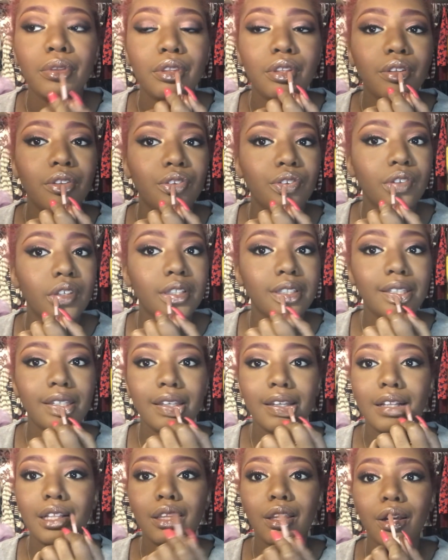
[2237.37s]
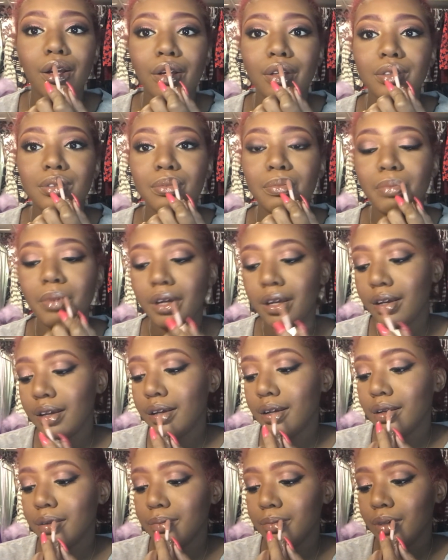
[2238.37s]
the Fenty Gloss
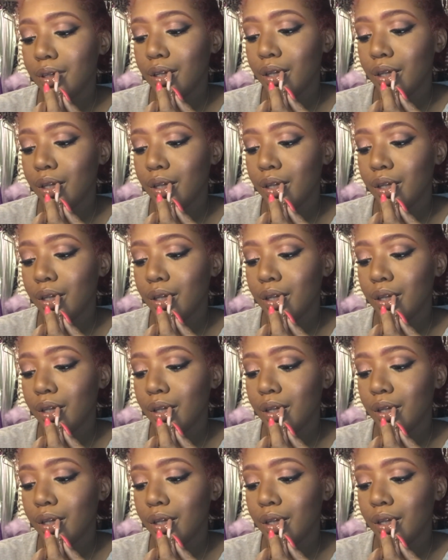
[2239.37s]
Bomb.